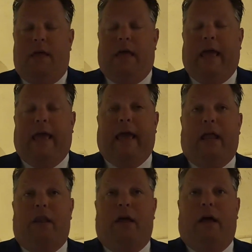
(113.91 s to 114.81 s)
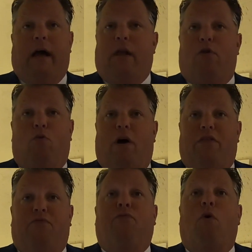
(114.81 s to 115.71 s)
And uh, I don't know why
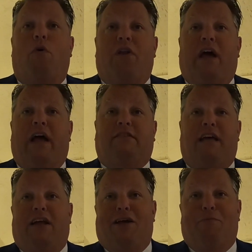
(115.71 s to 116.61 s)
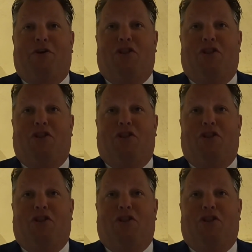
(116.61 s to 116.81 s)
the 419's got to come to